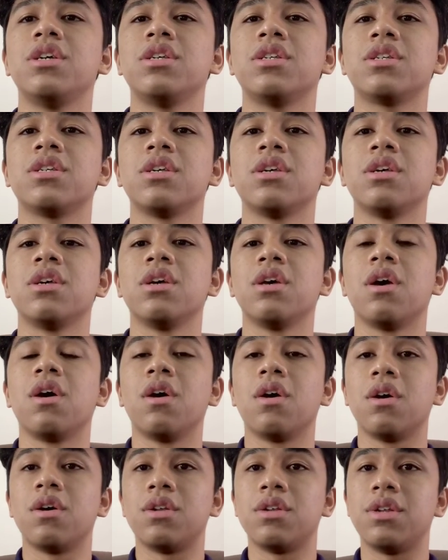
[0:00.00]
is
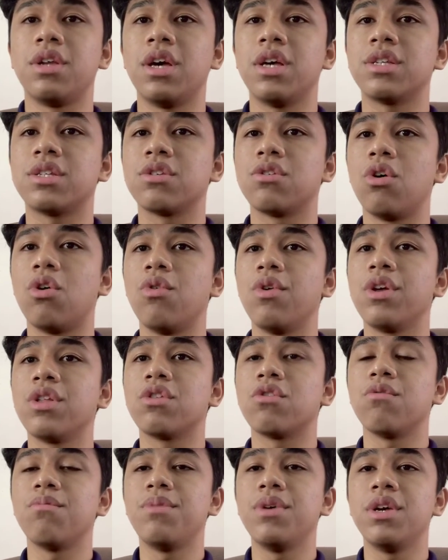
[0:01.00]
there's
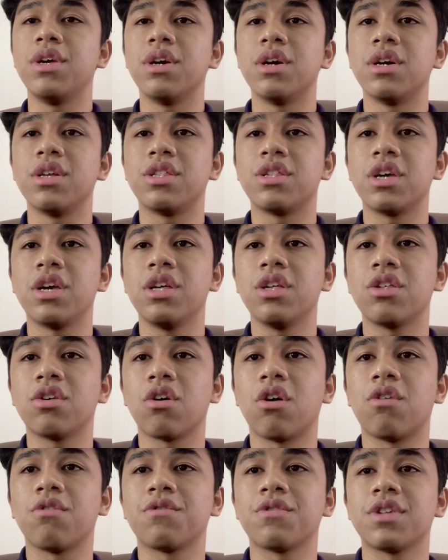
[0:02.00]
going to be a change
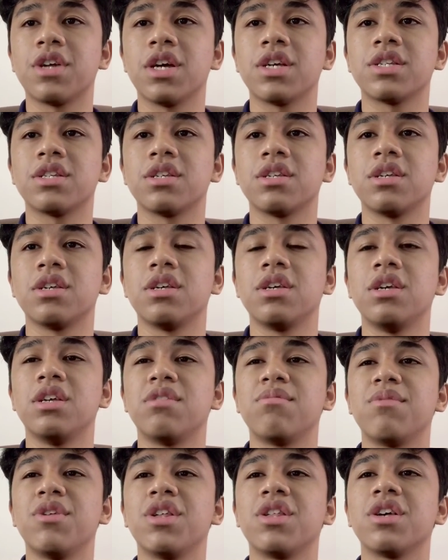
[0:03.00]
of tax
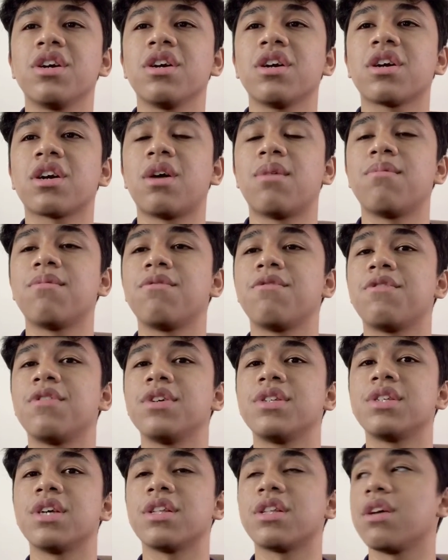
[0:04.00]
in Malaysia come
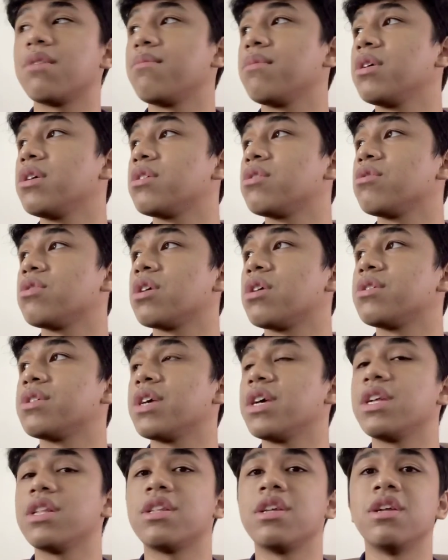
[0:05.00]
1st September
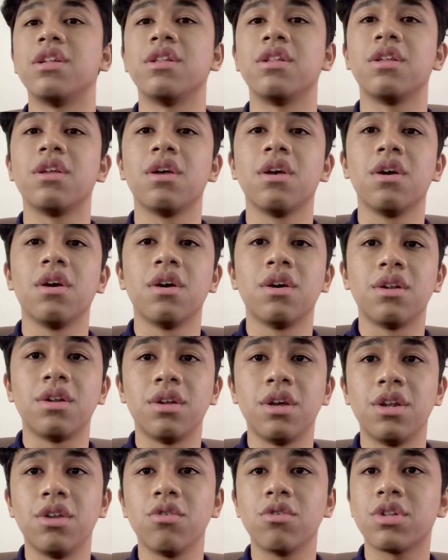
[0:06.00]
2018.
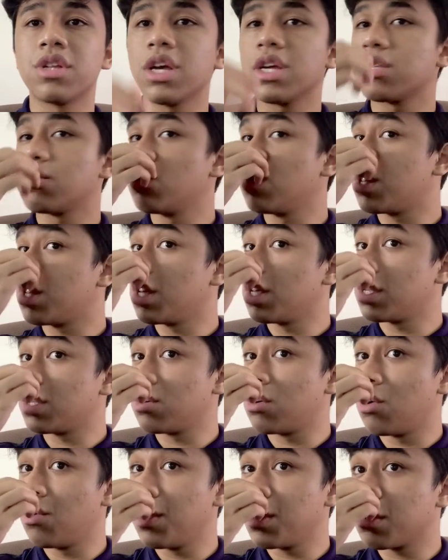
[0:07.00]
The new tax which is
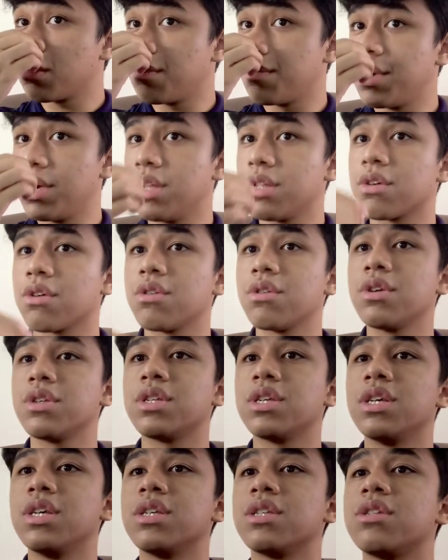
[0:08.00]
going to be
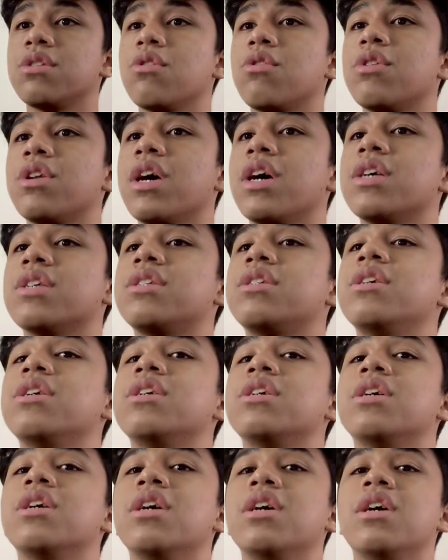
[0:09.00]
introduced is known as
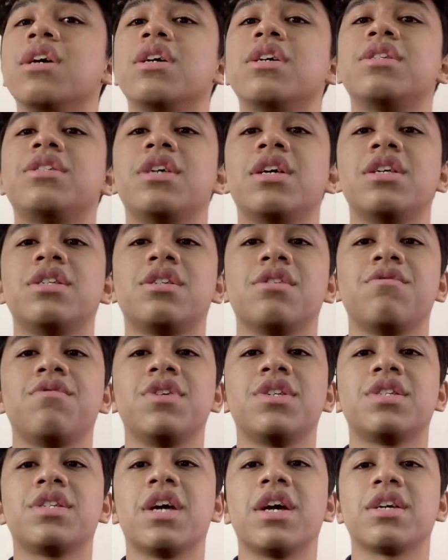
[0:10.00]
the sales
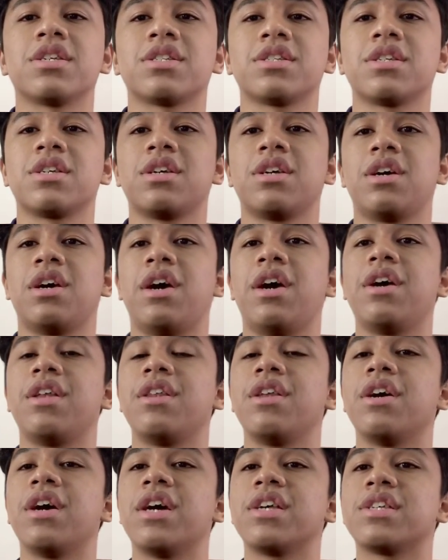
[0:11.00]
service tax,
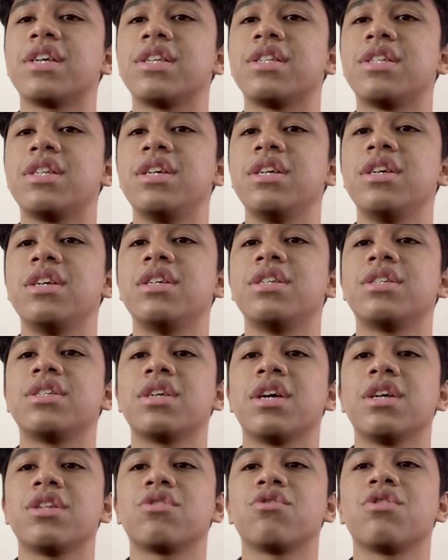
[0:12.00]
and the SST is
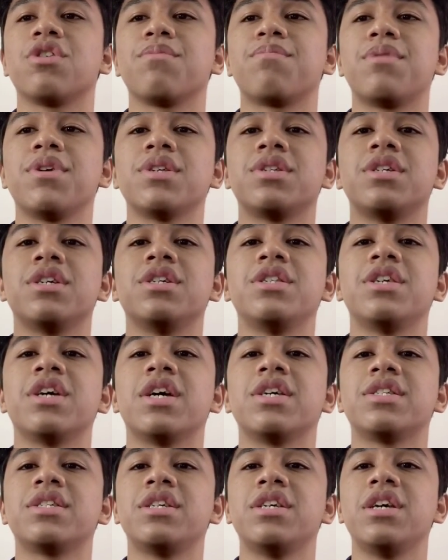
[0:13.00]
set to replace the
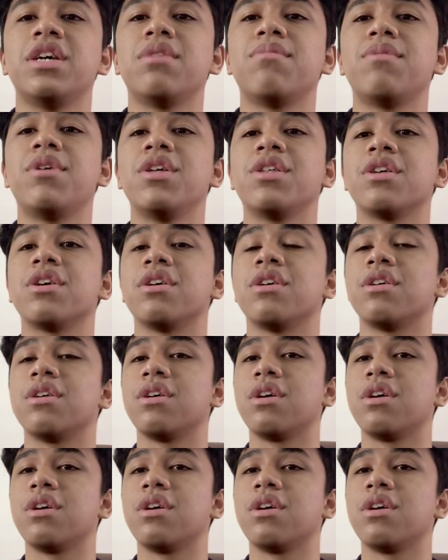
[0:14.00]
GST in Malaysia.